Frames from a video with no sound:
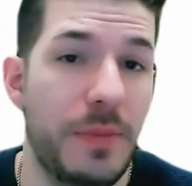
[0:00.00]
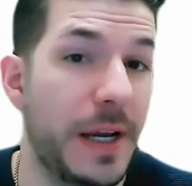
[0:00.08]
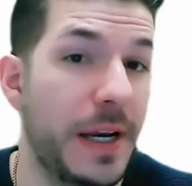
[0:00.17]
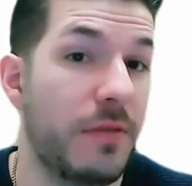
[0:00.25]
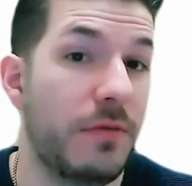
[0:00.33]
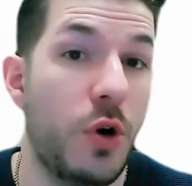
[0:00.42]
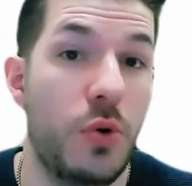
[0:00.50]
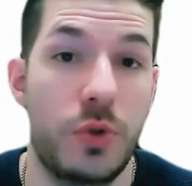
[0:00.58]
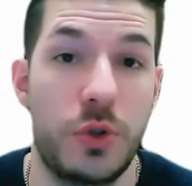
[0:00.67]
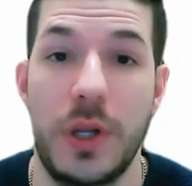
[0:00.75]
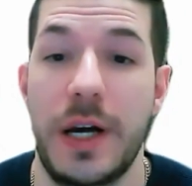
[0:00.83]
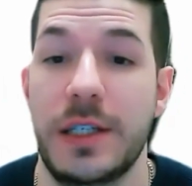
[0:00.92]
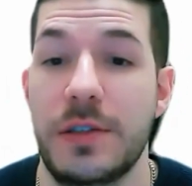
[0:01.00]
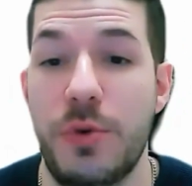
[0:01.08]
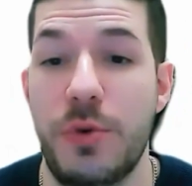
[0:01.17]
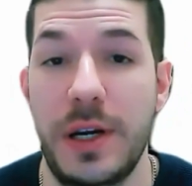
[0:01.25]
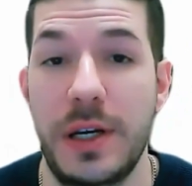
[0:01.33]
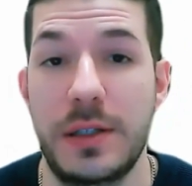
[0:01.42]
might have loans or lines of
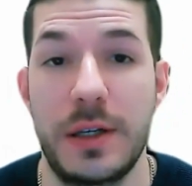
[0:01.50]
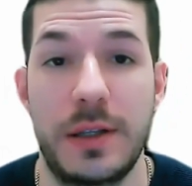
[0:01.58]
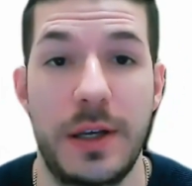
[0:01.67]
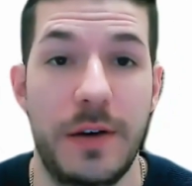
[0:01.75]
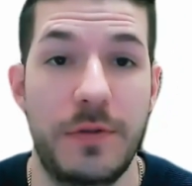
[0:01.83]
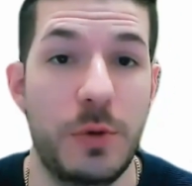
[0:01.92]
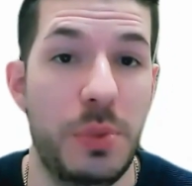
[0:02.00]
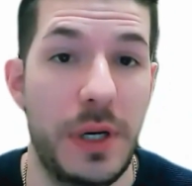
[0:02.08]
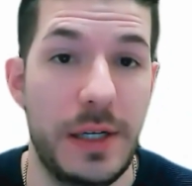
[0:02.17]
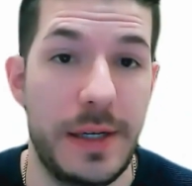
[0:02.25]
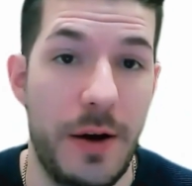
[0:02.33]
credit that they have to pay